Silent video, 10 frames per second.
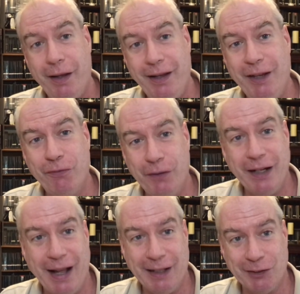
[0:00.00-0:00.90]
if
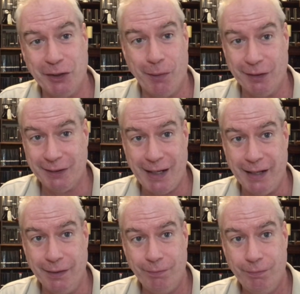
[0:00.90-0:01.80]
Frida asks to go
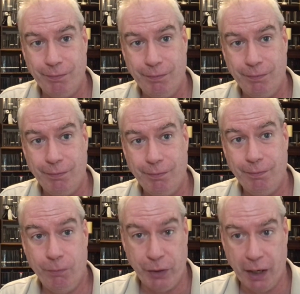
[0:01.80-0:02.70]
outside,
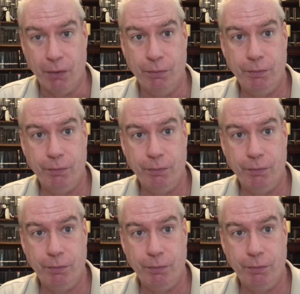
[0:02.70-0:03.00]
we go.